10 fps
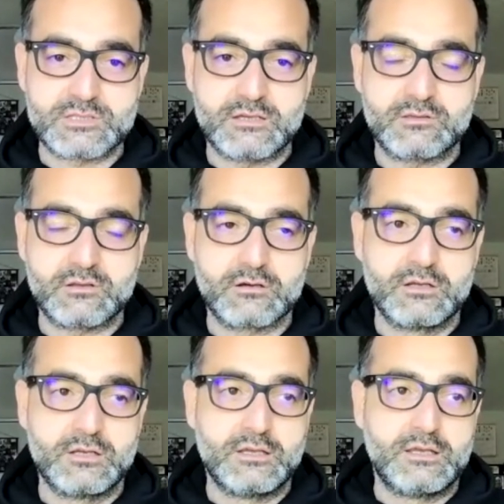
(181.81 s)
out there,
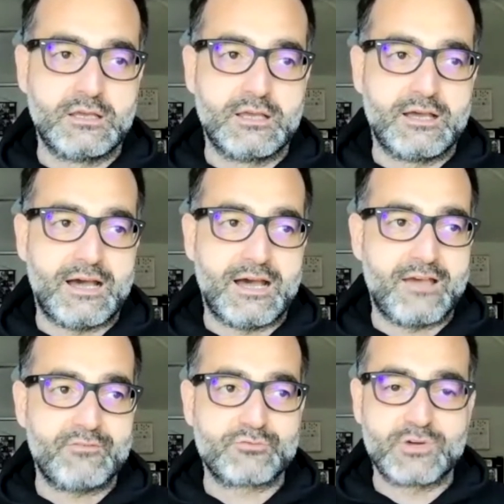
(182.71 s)
I
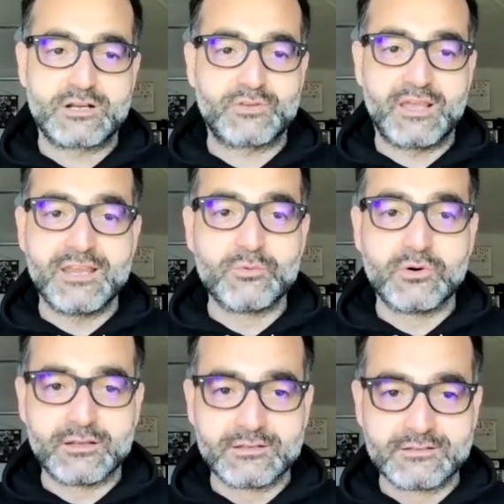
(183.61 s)
haven't run into
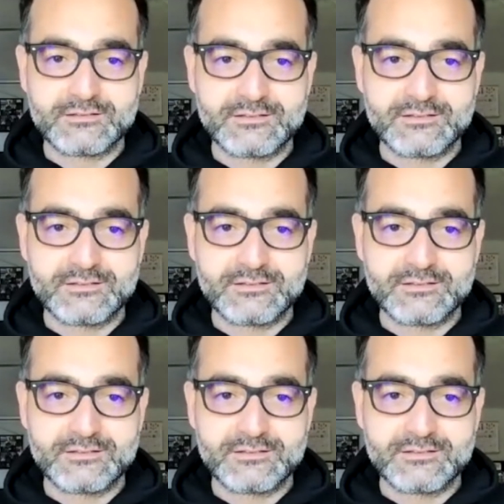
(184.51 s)
anyone